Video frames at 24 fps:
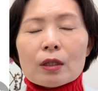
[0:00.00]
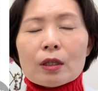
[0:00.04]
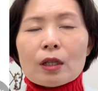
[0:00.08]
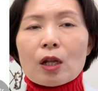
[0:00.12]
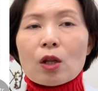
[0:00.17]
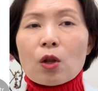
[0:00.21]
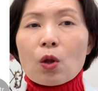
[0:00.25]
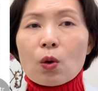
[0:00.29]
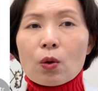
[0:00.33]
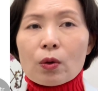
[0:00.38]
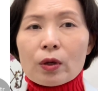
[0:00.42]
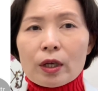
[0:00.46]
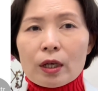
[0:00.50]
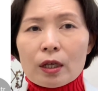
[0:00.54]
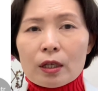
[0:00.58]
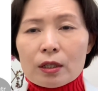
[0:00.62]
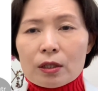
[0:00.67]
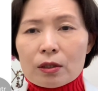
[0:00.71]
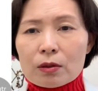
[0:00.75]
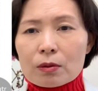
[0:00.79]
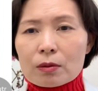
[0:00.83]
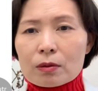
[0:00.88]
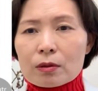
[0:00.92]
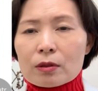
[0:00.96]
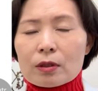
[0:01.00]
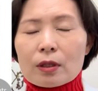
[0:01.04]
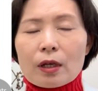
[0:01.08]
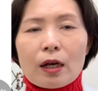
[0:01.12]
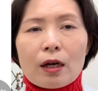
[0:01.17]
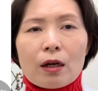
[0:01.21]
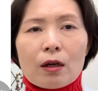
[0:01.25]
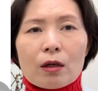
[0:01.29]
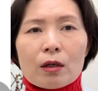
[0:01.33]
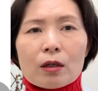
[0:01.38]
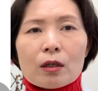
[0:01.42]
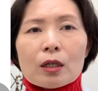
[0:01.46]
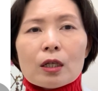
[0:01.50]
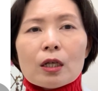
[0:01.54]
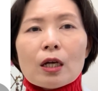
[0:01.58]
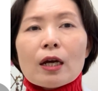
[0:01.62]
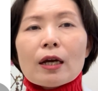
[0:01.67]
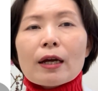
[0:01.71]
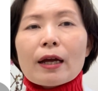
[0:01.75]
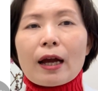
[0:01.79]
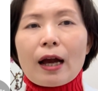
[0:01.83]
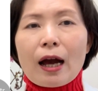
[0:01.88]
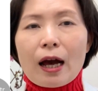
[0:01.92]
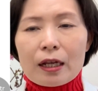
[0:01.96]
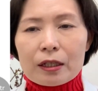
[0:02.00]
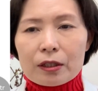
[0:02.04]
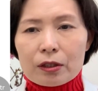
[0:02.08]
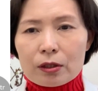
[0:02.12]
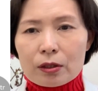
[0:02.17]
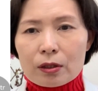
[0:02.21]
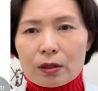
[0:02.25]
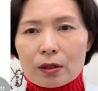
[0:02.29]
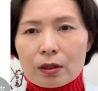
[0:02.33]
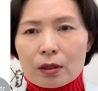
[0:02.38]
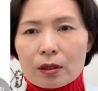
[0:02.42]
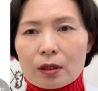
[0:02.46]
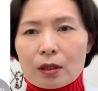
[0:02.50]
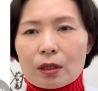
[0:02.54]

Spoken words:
The locations are gut,